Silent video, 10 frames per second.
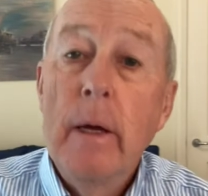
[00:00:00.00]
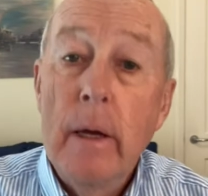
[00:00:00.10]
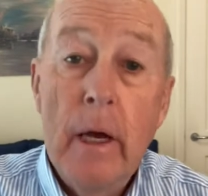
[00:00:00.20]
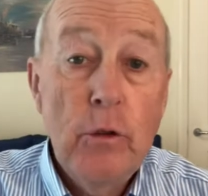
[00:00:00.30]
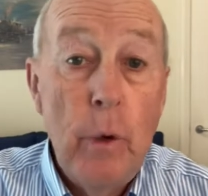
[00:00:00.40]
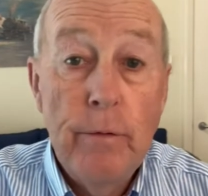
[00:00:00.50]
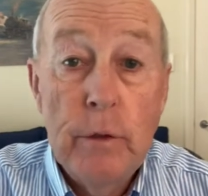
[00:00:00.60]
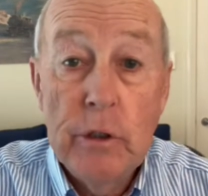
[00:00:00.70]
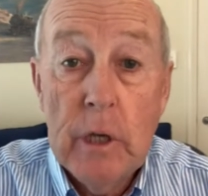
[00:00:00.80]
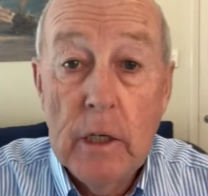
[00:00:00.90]
As we have
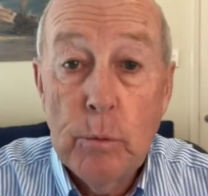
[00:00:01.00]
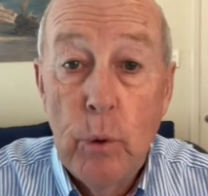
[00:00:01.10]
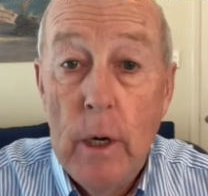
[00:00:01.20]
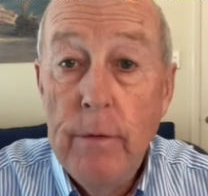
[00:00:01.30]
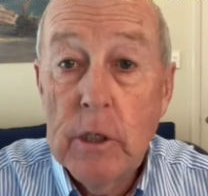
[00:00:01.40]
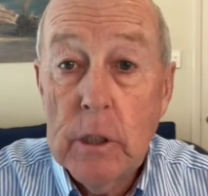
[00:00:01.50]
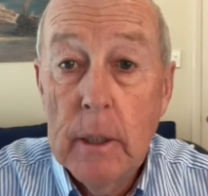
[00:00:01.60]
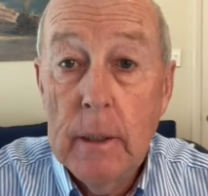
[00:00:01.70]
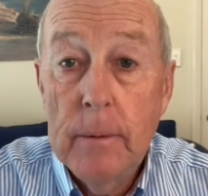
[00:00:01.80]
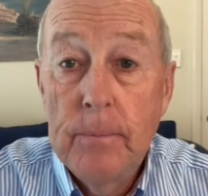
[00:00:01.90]
discussed
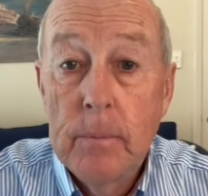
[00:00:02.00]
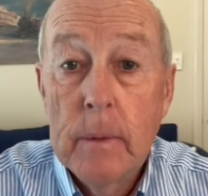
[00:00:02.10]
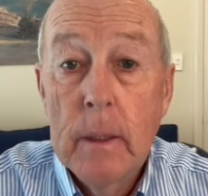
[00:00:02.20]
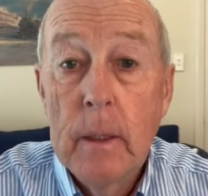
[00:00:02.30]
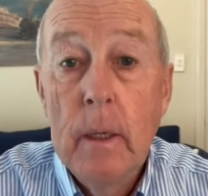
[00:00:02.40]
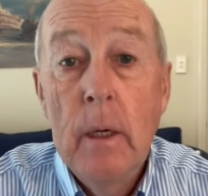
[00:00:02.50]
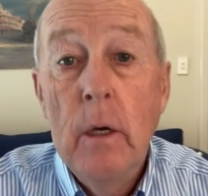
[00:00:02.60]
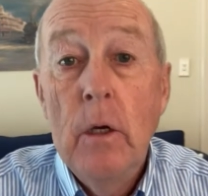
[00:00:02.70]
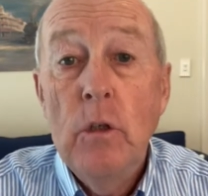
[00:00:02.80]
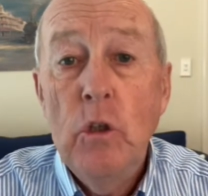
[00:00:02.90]
previously,
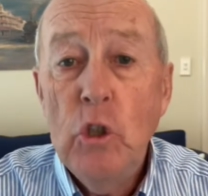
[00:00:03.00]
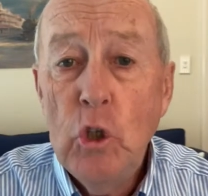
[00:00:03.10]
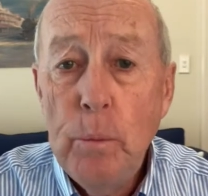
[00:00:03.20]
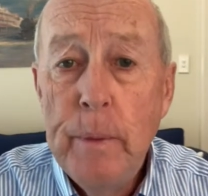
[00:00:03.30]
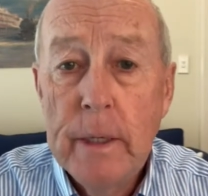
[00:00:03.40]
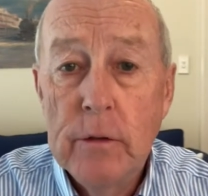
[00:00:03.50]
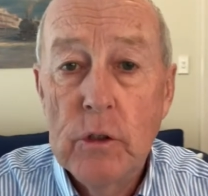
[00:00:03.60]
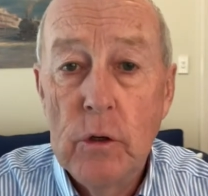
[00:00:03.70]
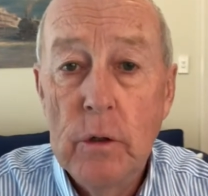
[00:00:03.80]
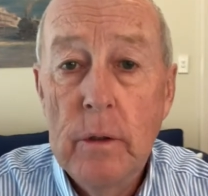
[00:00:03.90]
you should be
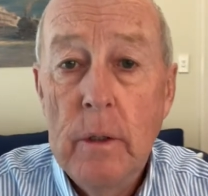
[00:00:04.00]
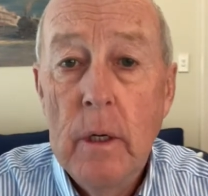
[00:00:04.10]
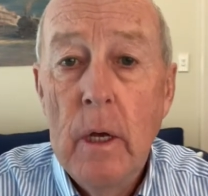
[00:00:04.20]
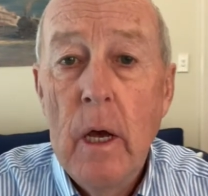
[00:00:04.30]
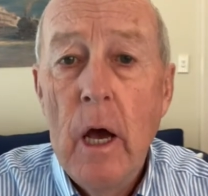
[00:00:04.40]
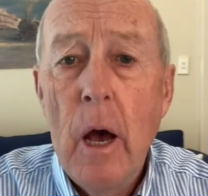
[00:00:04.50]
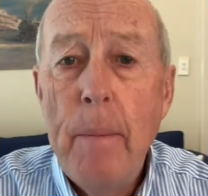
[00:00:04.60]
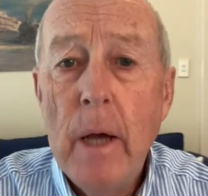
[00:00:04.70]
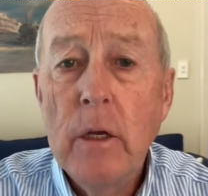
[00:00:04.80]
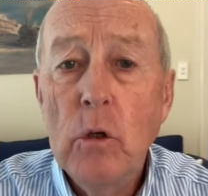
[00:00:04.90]
concerned
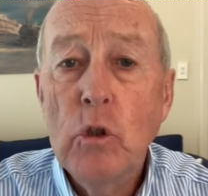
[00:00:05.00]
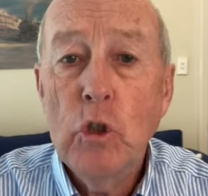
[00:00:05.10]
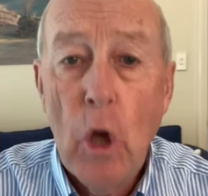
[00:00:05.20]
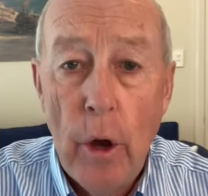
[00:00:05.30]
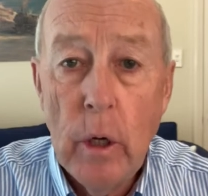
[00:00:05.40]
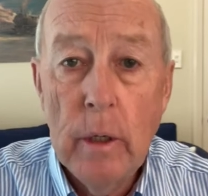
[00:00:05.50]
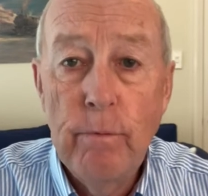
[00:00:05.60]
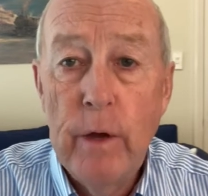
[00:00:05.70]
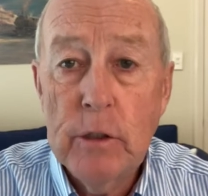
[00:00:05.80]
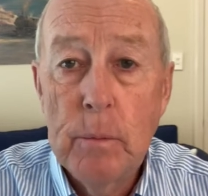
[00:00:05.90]
about your total
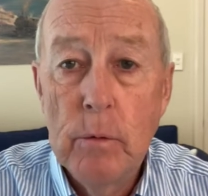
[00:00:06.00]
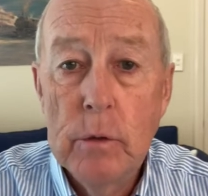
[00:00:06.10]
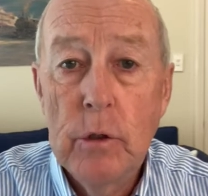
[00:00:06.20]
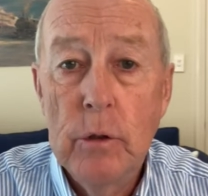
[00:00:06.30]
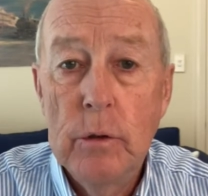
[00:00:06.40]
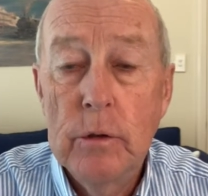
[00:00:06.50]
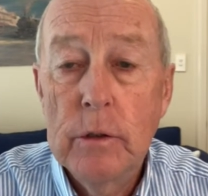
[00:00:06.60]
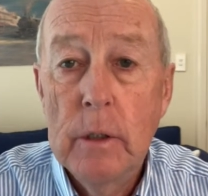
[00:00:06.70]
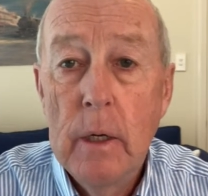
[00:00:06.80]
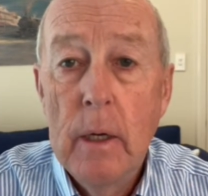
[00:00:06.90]
investment
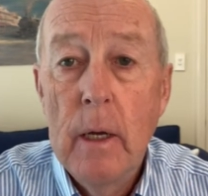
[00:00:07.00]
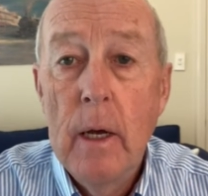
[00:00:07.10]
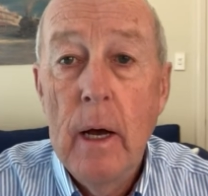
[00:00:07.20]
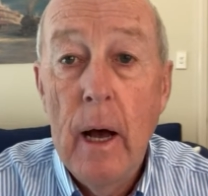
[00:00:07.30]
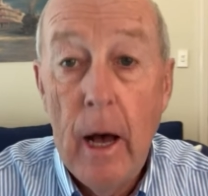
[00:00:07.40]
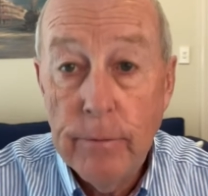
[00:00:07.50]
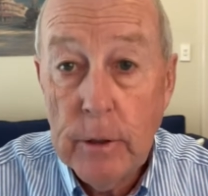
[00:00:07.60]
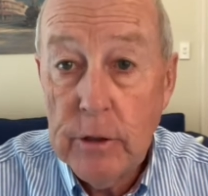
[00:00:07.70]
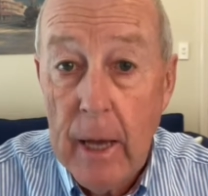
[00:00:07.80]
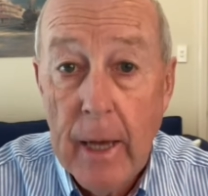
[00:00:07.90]
returns,
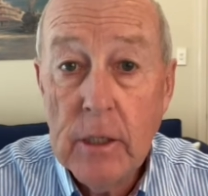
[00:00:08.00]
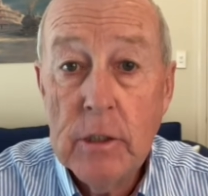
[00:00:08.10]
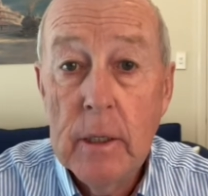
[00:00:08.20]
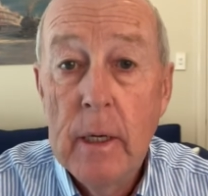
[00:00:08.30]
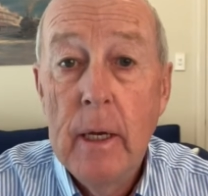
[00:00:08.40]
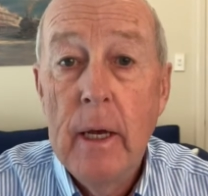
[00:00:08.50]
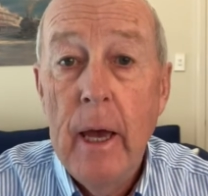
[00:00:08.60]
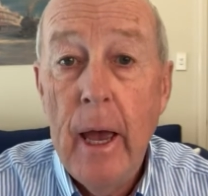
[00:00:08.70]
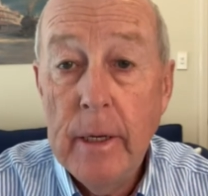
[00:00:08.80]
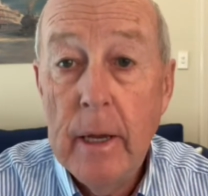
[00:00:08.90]
after tax
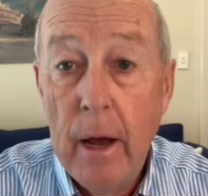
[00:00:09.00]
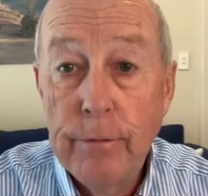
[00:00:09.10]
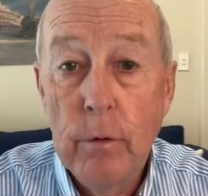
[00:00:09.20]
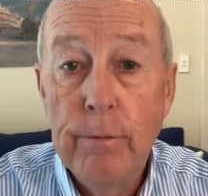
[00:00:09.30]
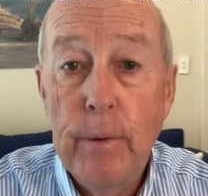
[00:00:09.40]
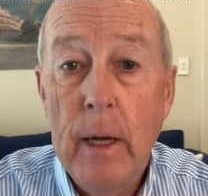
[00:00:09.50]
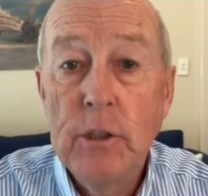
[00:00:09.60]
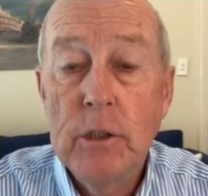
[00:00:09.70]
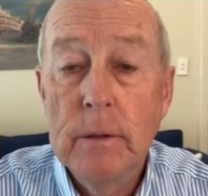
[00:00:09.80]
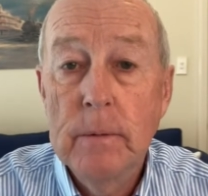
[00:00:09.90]
and after inflation.